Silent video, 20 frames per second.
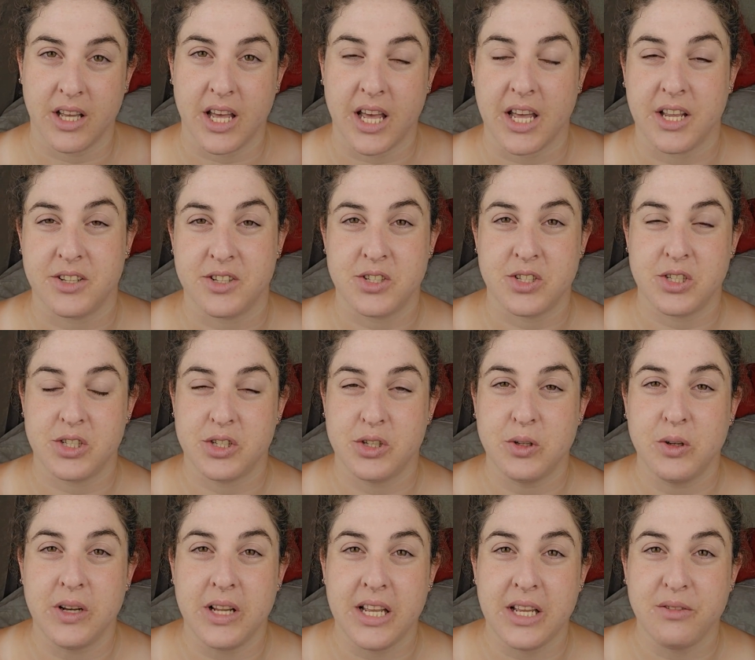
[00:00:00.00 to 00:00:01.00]
it's to
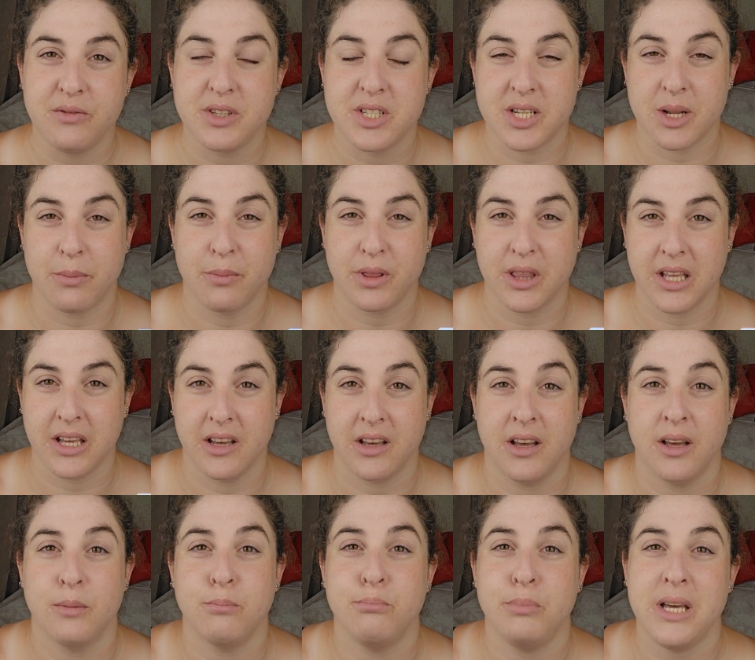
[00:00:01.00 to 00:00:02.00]
leave something
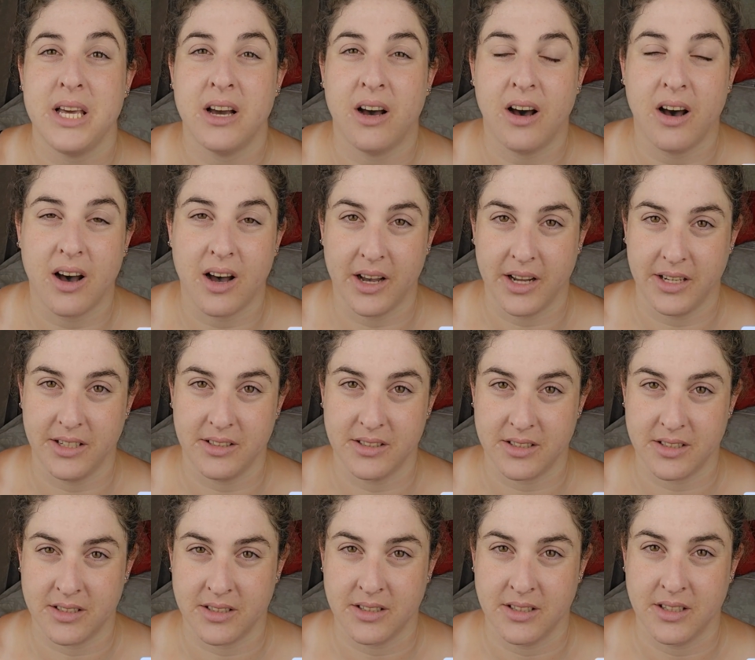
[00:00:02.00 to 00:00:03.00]
behind.